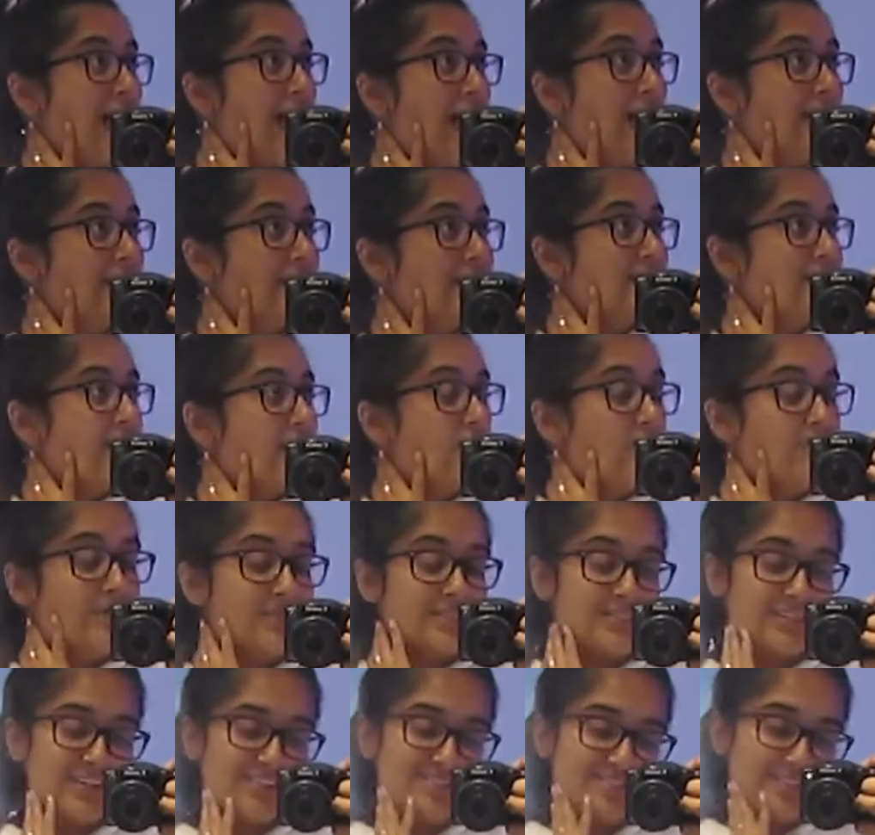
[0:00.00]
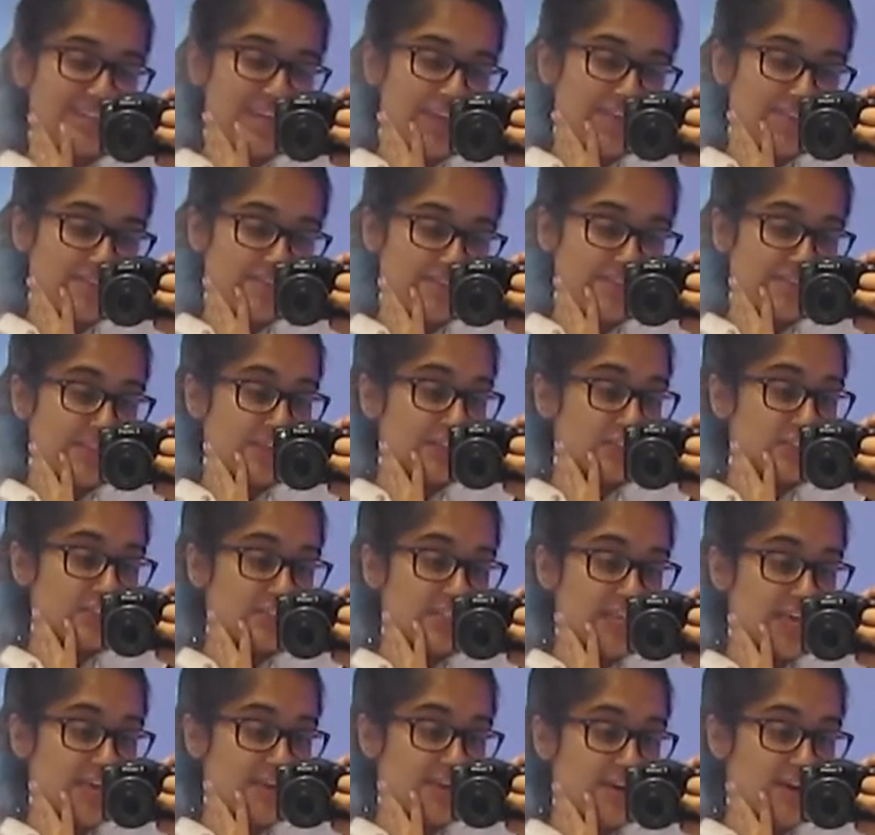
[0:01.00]
and get all my stuff together and then
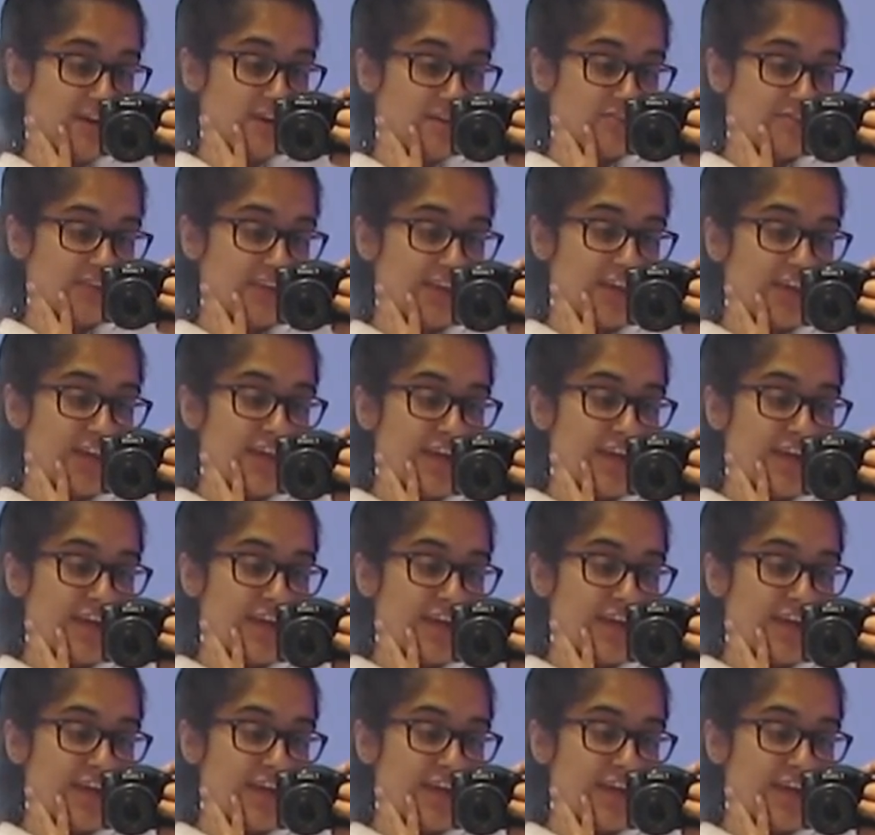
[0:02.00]
just head off.